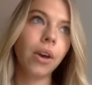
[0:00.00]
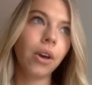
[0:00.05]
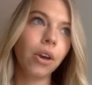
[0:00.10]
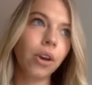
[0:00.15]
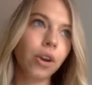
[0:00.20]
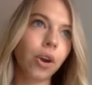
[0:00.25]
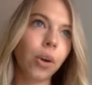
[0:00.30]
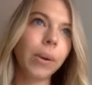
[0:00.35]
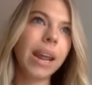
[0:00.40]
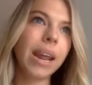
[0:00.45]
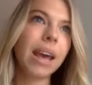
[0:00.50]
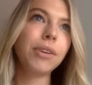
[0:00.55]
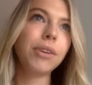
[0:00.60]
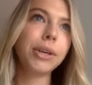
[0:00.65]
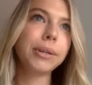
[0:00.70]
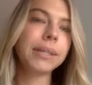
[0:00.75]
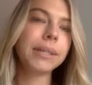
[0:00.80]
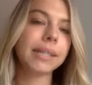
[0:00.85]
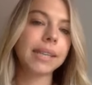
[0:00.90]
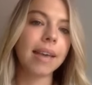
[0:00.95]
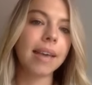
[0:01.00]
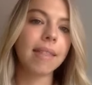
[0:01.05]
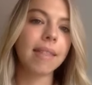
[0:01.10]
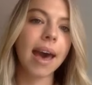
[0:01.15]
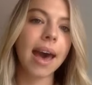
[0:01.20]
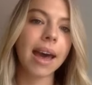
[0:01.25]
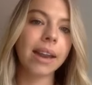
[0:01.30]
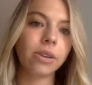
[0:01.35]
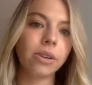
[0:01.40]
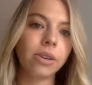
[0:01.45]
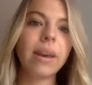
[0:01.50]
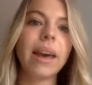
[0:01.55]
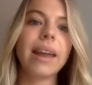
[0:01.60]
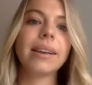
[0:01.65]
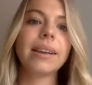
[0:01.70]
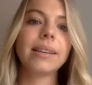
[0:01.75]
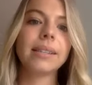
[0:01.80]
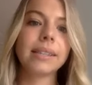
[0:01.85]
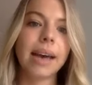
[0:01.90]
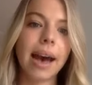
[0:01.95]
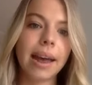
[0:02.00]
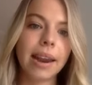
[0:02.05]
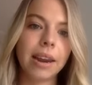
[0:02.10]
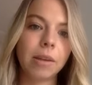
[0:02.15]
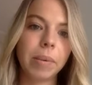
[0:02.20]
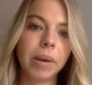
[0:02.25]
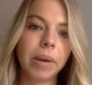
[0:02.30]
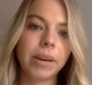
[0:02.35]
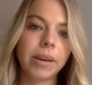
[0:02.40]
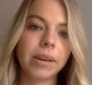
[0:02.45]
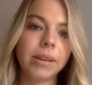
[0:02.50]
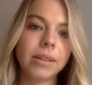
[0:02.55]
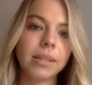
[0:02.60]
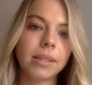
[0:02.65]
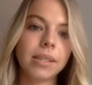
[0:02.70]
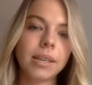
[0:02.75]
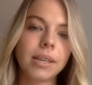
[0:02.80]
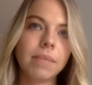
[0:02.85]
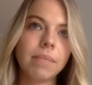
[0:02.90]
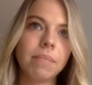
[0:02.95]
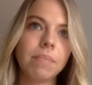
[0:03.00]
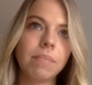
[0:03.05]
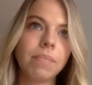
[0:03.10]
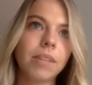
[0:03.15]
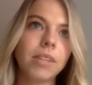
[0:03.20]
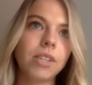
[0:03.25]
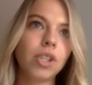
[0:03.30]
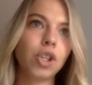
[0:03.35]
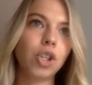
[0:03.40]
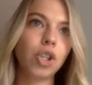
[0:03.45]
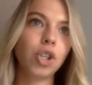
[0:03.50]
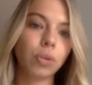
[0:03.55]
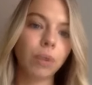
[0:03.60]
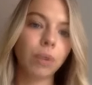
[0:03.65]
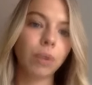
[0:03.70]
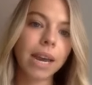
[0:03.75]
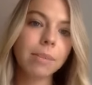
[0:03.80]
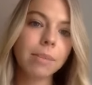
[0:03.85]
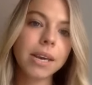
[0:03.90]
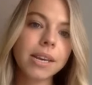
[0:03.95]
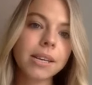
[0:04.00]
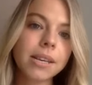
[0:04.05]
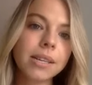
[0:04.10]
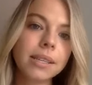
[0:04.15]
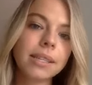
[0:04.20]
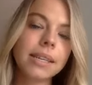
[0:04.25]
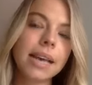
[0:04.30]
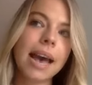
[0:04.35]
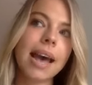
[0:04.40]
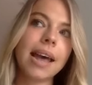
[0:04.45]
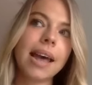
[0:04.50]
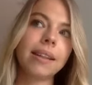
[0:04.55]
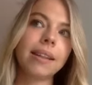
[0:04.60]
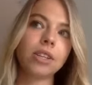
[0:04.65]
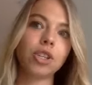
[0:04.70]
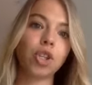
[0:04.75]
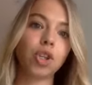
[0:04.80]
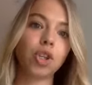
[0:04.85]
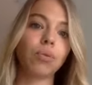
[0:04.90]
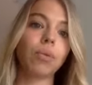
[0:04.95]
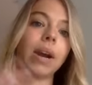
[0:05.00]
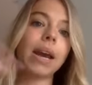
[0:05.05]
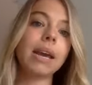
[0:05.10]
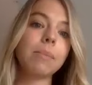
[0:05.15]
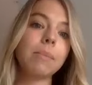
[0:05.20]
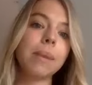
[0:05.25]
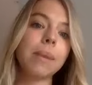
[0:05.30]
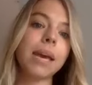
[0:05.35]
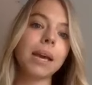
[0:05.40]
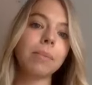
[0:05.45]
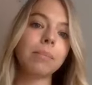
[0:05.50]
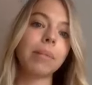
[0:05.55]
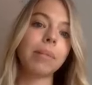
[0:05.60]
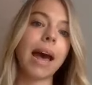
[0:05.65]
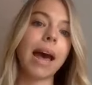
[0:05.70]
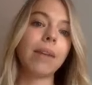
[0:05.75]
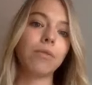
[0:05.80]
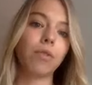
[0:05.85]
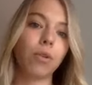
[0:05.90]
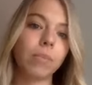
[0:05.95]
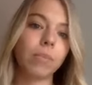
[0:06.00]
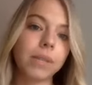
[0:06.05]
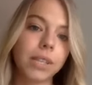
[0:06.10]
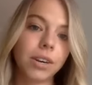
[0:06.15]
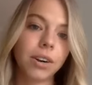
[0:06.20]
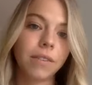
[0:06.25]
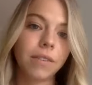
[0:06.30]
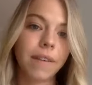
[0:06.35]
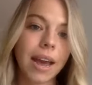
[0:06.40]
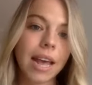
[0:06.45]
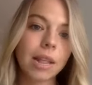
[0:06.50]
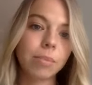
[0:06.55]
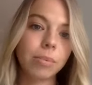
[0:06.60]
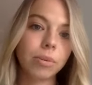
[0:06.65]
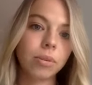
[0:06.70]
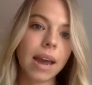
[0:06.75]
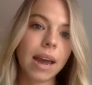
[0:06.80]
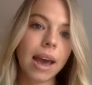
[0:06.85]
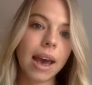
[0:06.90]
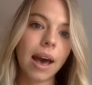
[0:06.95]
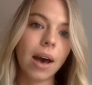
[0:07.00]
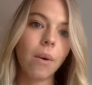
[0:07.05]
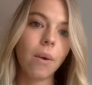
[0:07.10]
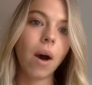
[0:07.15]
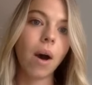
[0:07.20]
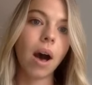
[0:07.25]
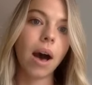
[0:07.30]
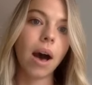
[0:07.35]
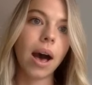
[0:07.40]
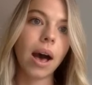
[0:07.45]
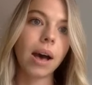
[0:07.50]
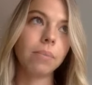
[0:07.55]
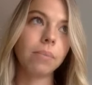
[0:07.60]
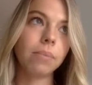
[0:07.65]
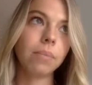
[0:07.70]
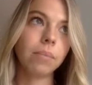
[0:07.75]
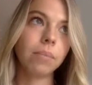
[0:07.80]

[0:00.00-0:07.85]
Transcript: you know, whenever you see that, you get excited because the streamers and the streaming platforms that are available now are